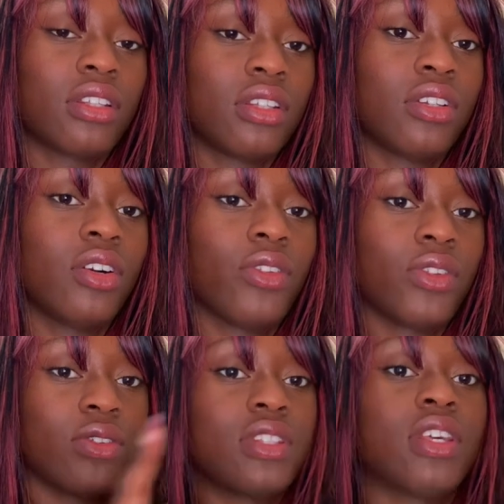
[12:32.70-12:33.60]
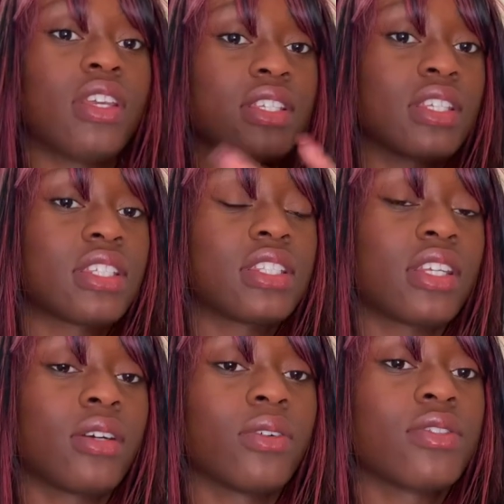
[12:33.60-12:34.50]
you got those things that
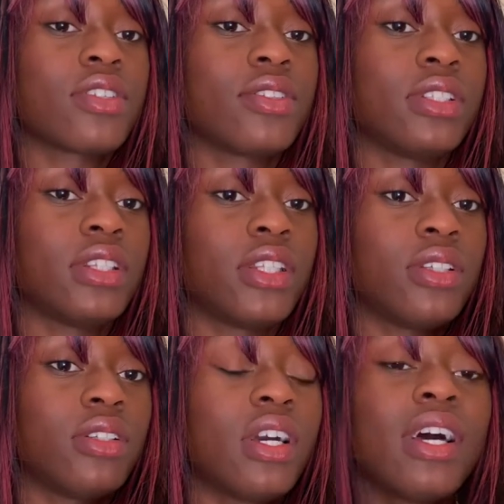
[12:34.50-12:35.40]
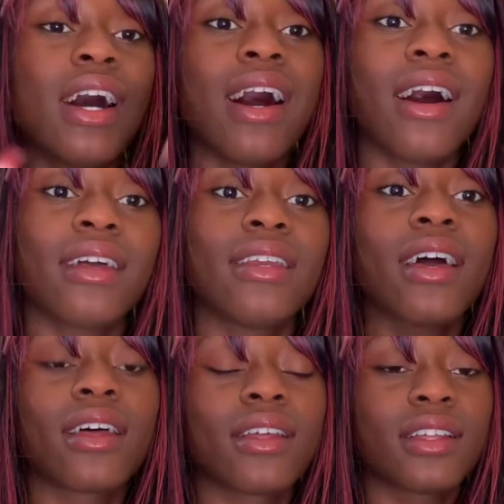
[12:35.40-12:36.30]
stick onto the lint. Ah,
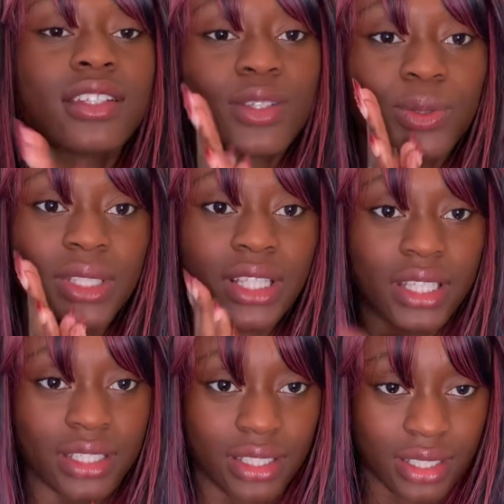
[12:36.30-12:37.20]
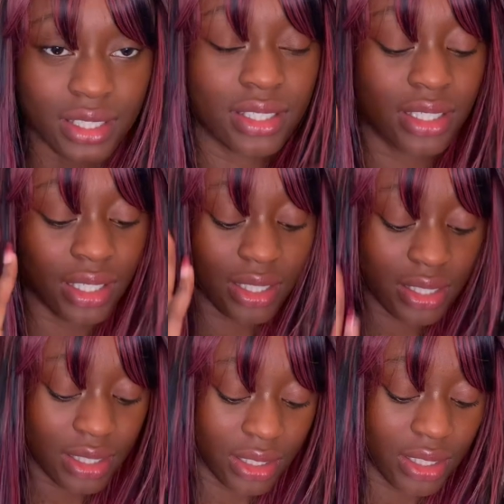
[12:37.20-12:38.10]
yeah, it's called lint.
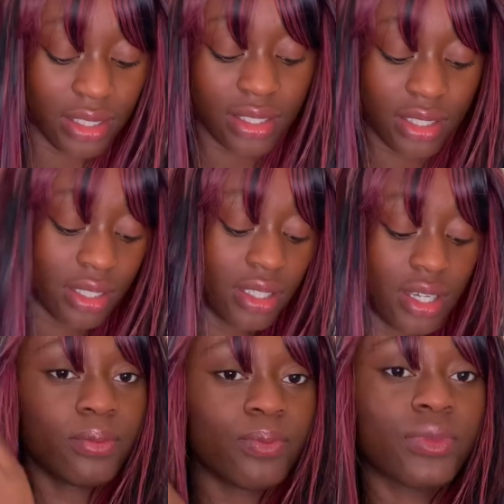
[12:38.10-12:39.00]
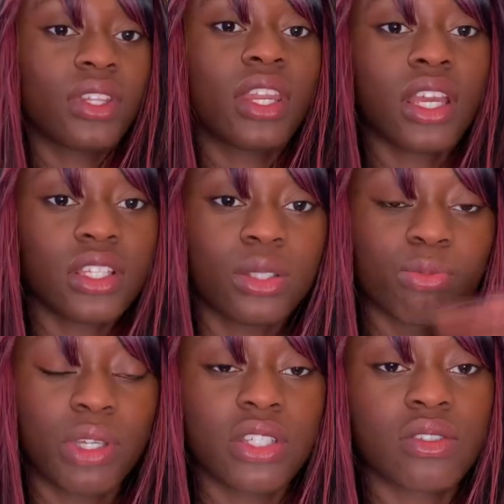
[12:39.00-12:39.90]
Yes, lint. The next
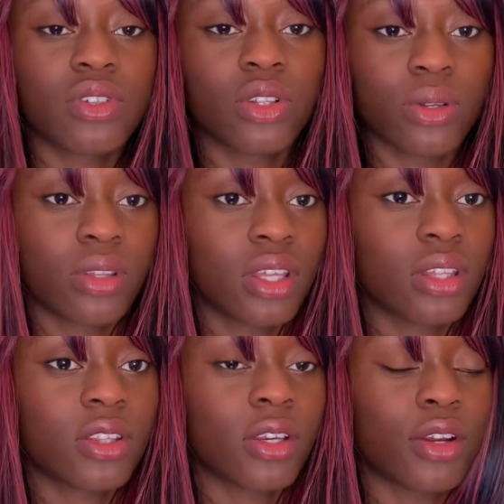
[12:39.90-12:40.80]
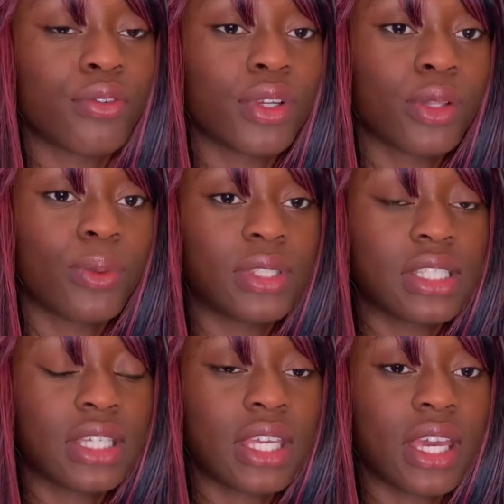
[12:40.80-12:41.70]
piece of clothing that I really want
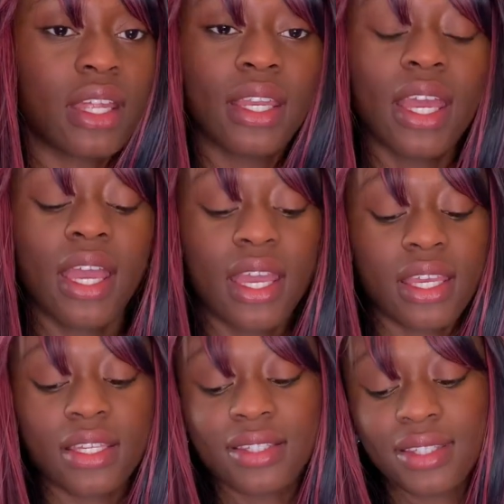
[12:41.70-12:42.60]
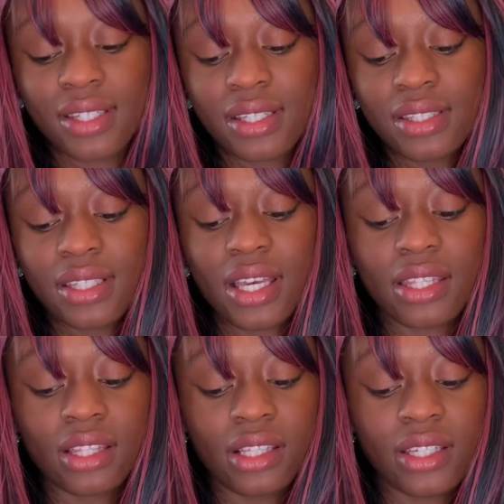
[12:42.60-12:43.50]
to get is this
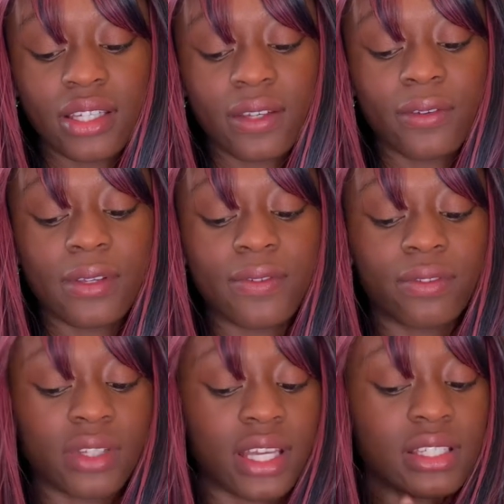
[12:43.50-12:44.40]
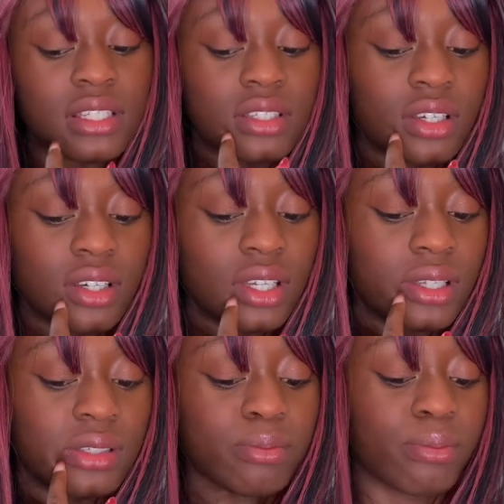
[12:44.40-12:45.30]
athletic flared skirt
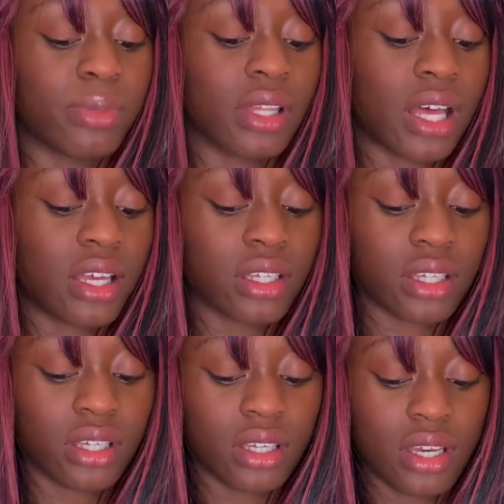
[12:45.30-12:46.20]
in black.